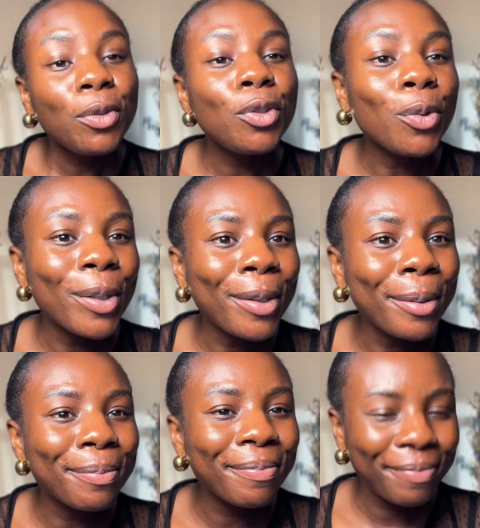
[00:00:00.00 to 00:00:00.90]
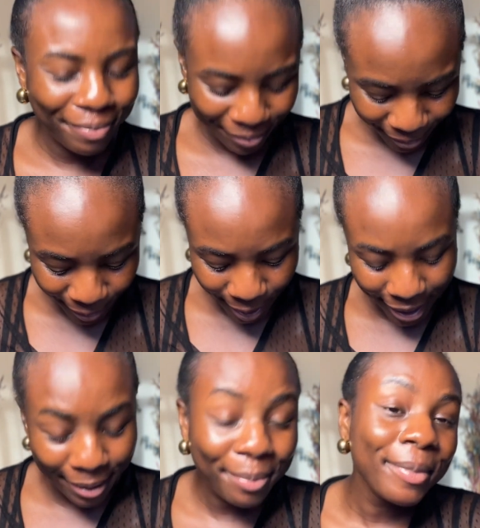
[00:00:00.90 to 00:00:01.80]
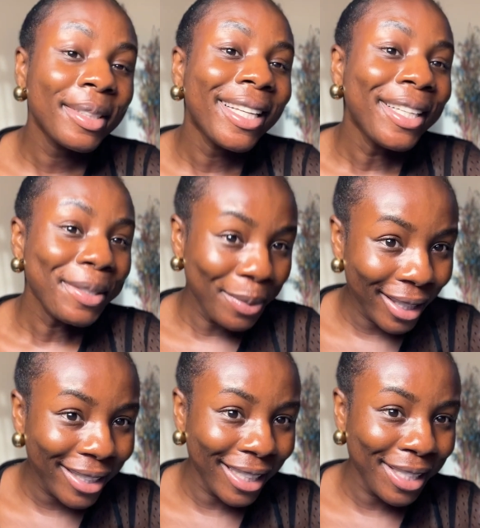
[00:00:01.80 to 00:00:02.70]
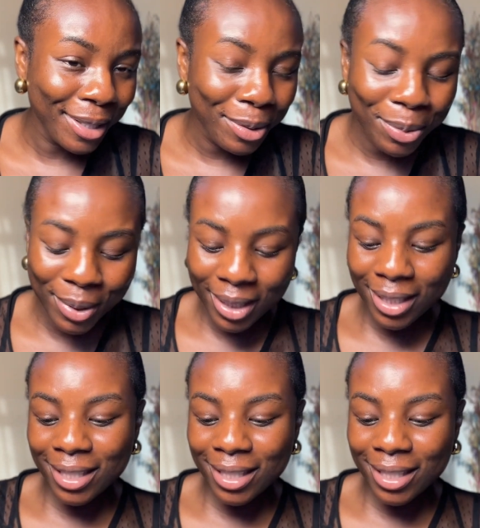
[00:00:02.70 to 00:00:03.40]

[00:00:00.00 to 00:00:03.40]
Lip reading: you're welcome. Okay, so let's get into it.